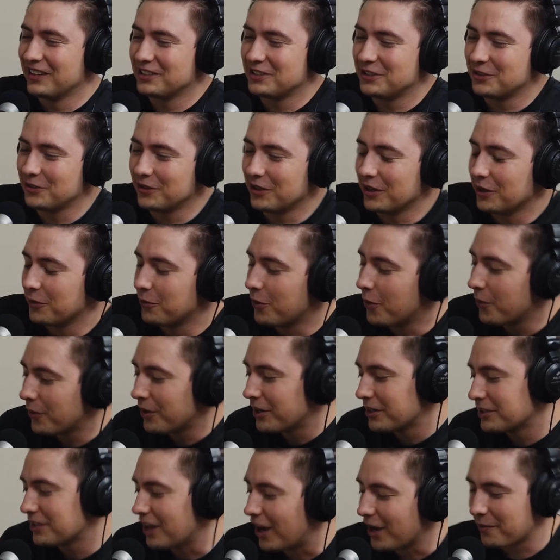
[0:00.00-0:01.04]
That's too good. Well, we're
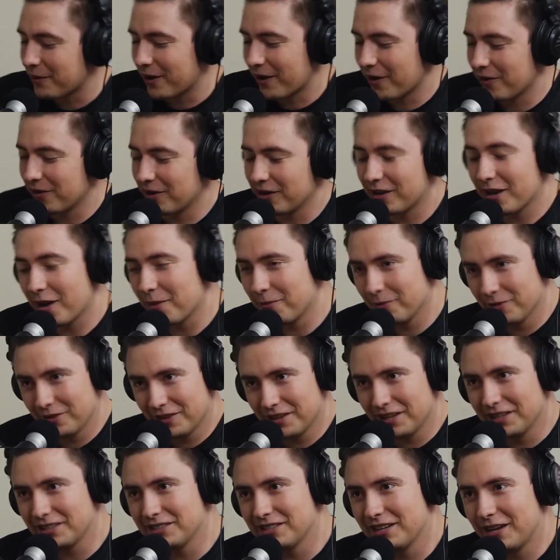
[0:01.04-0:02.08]
going to talk about a couple of
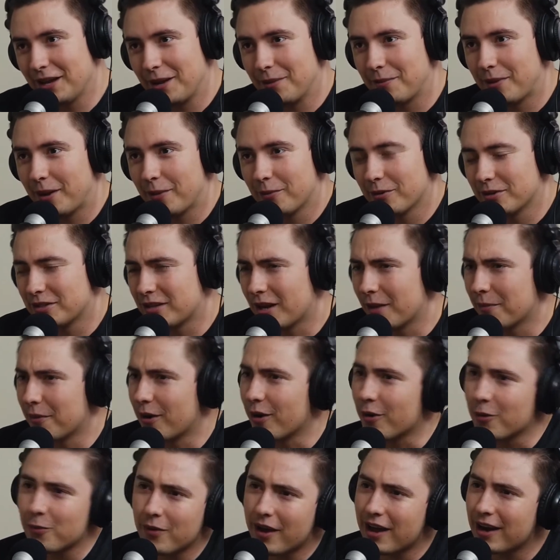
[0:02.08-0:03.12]
things today, babe. We're going to talk
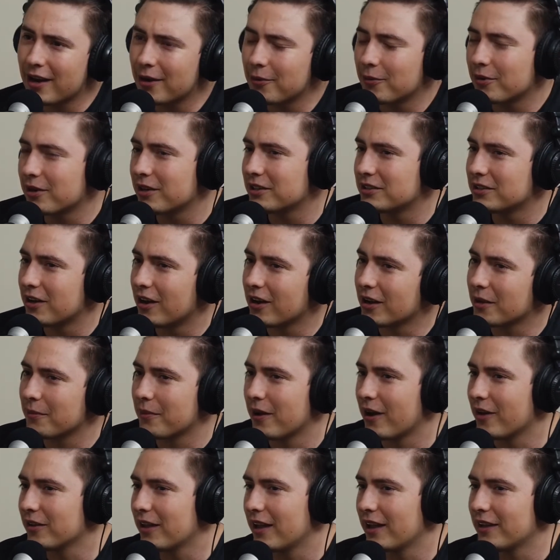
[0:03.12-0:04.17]
about our wedding. We're going to talk
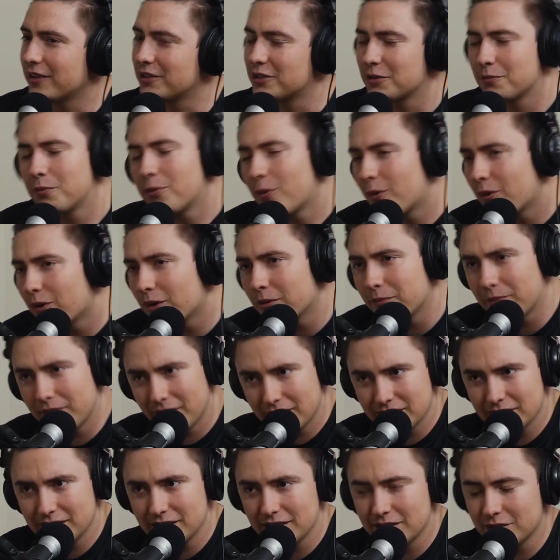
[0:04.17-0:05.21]
about like support
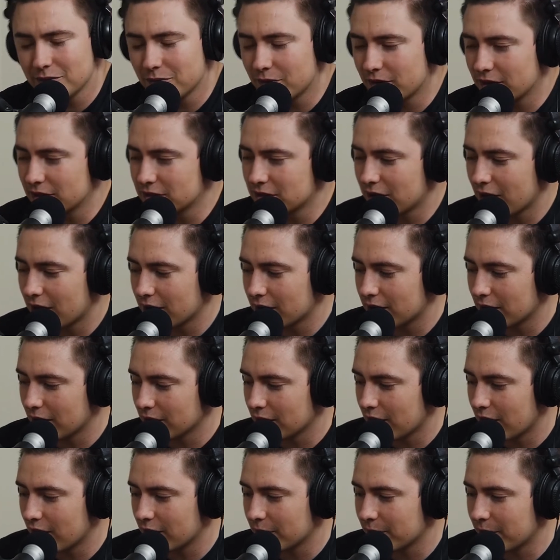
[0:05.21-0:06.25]
business. And we're going to talk a
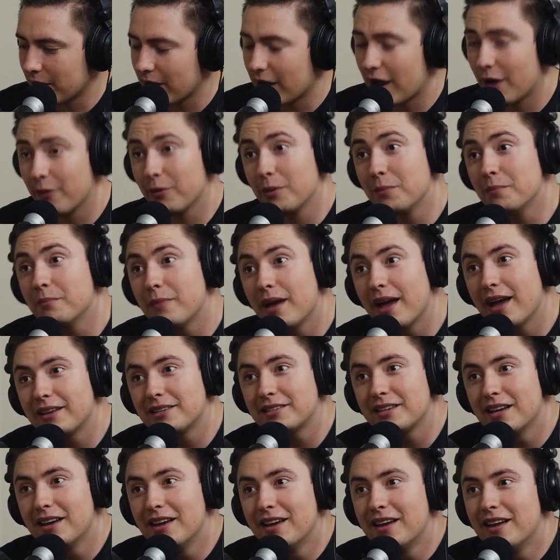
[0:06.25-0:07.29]
lot about how we
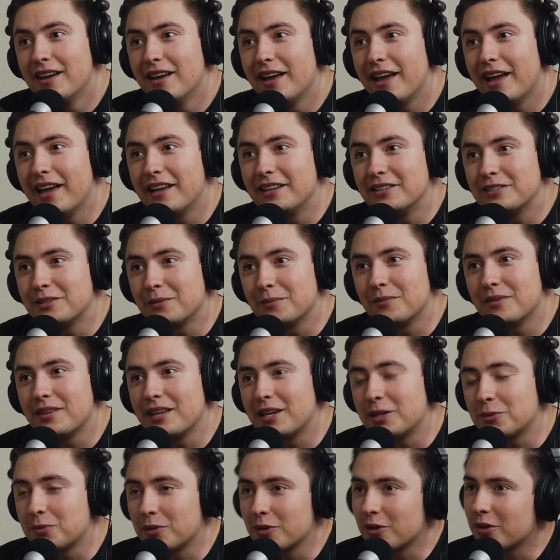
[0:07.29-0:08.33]
met and some
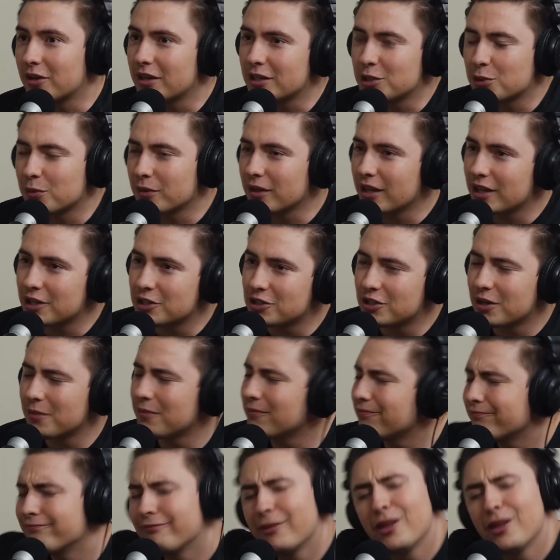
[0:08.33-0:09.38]
things we learned as a
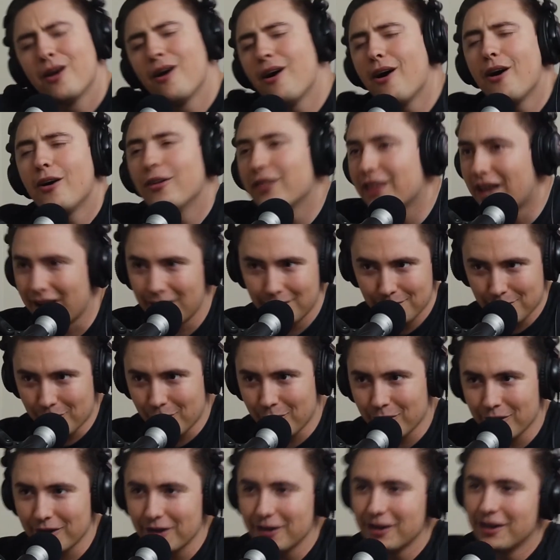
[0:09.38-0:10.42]
relationship. All that and
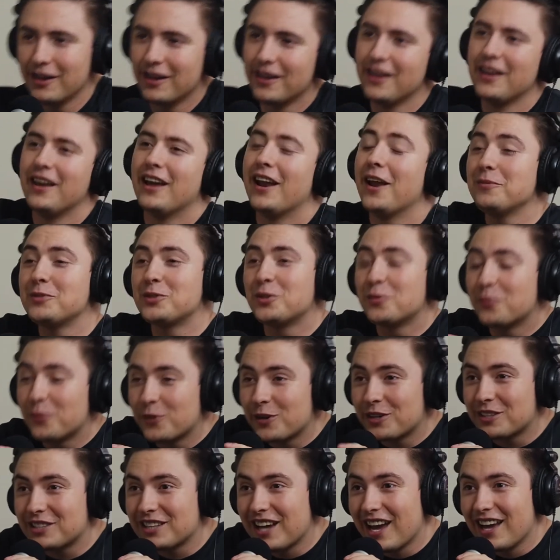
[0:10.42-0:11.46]
more. And I'm
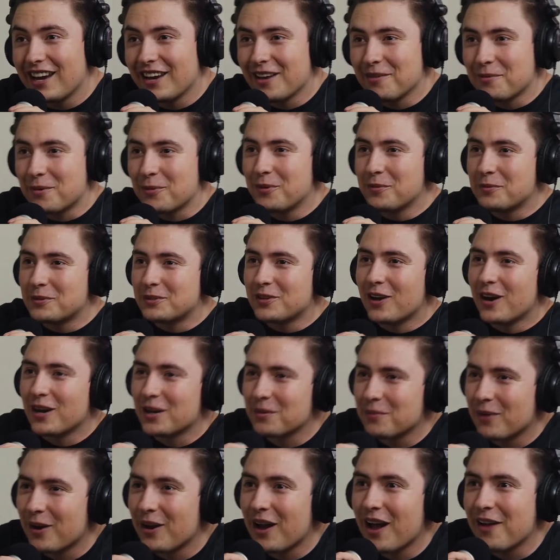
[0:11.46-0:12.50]
super excited. I mean, we've been
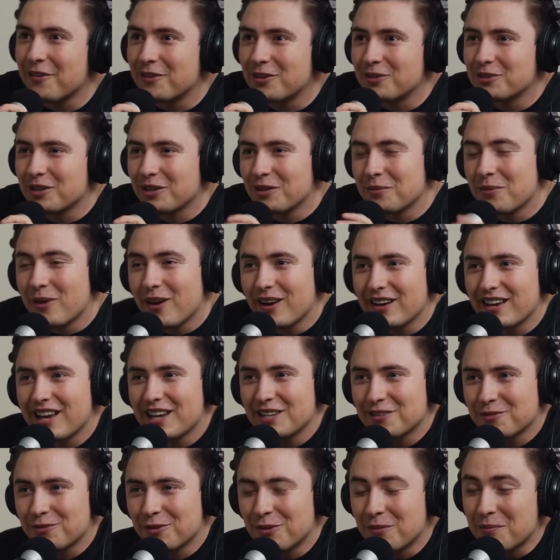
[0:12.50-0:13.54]
talking about having this on the
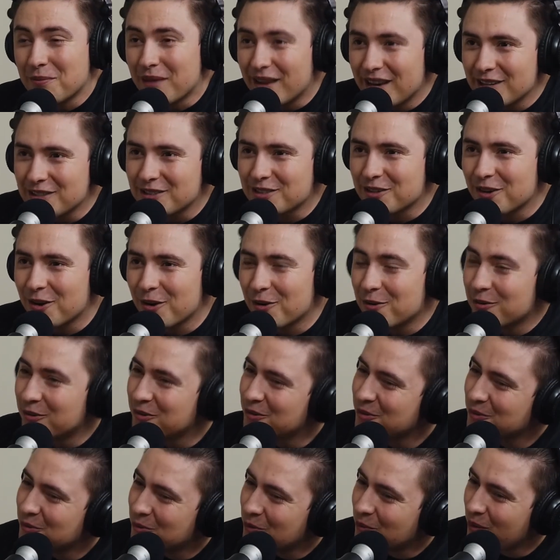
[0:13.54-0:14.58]
podcast for a minute. So
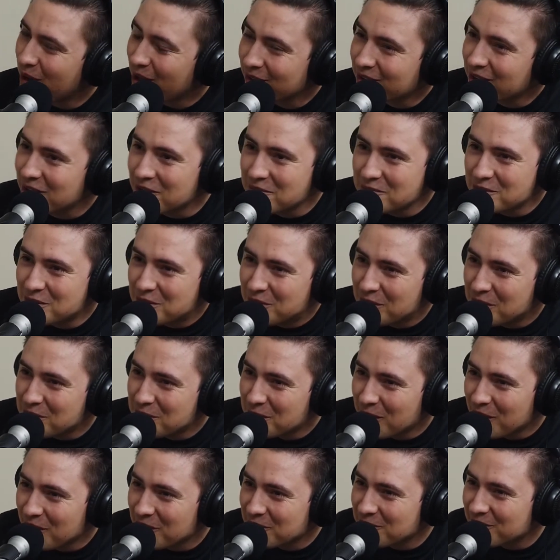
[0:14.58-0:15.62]
welcome to
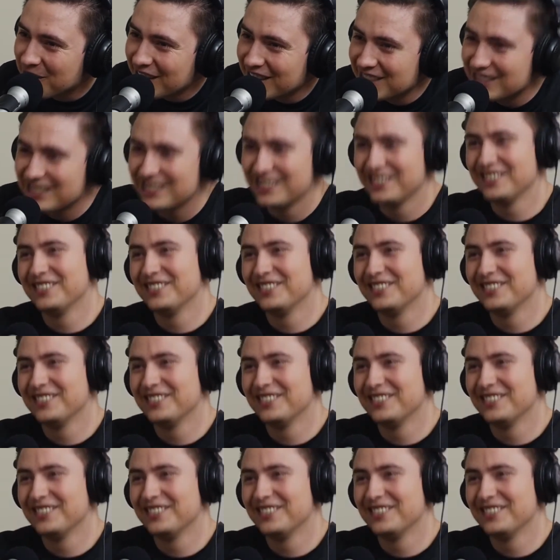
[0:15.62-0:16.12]
Imperfect.